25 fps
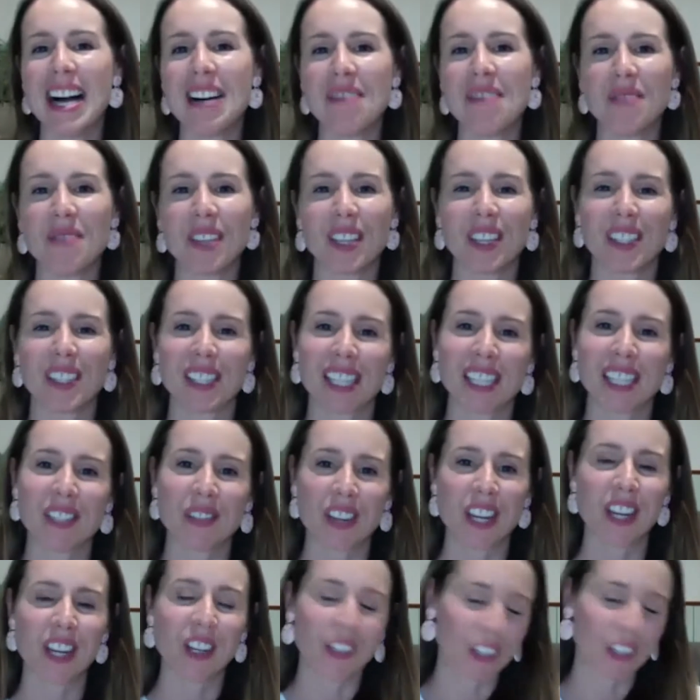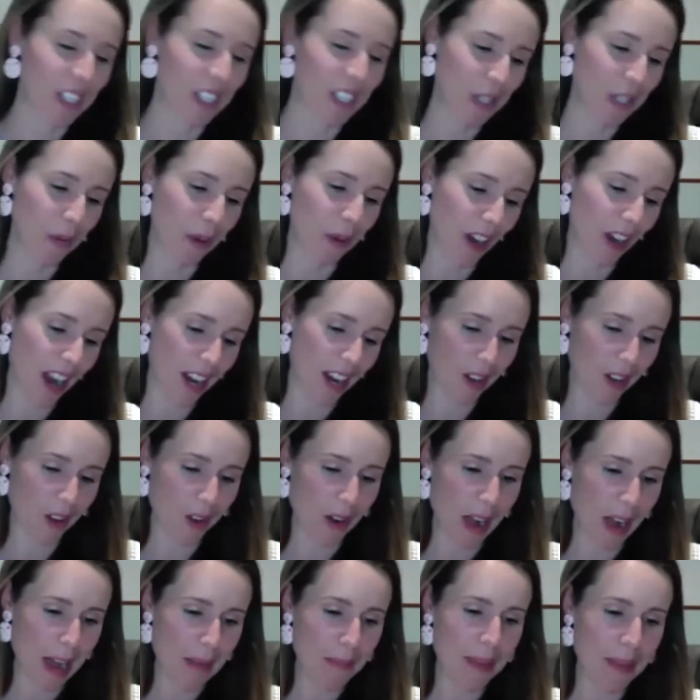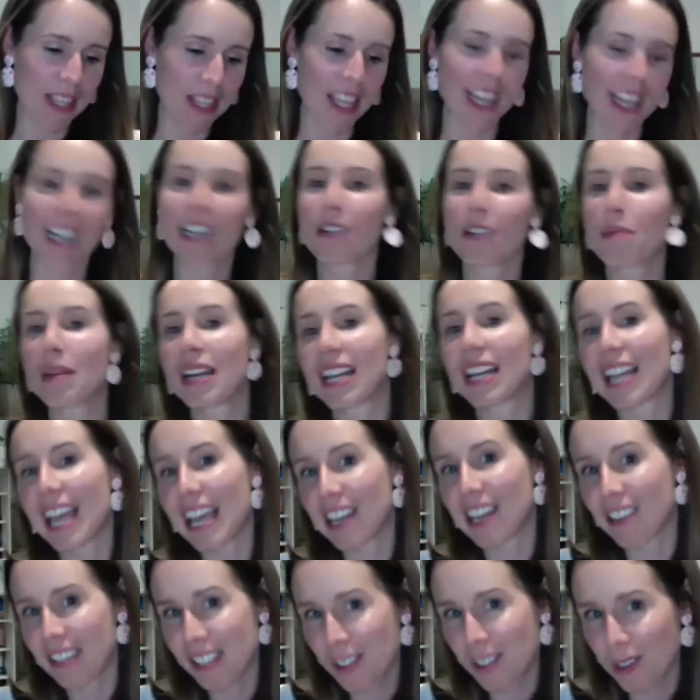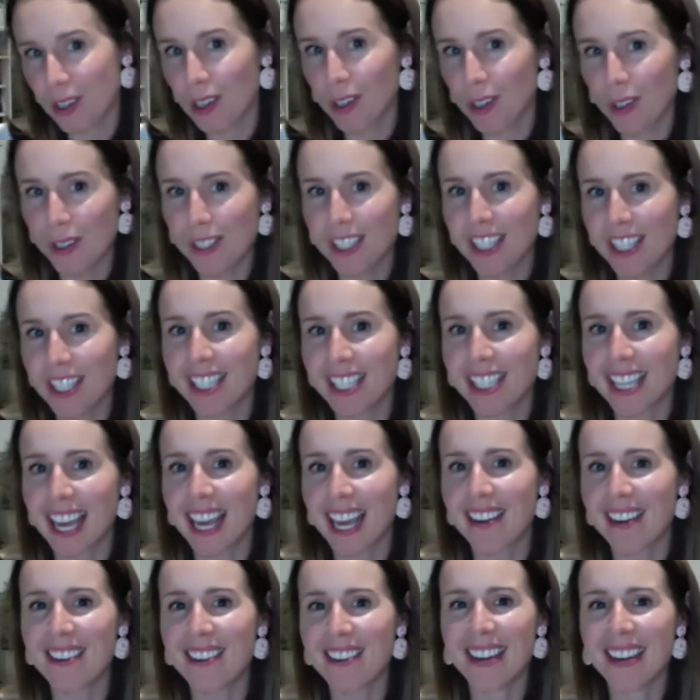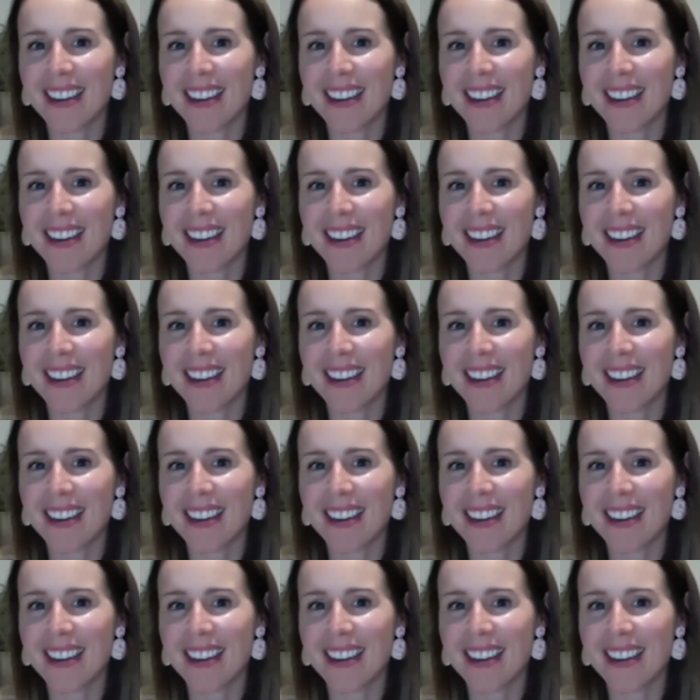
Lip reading: because it's very close to where I grew up. And then a little bit later I saw Lucindale.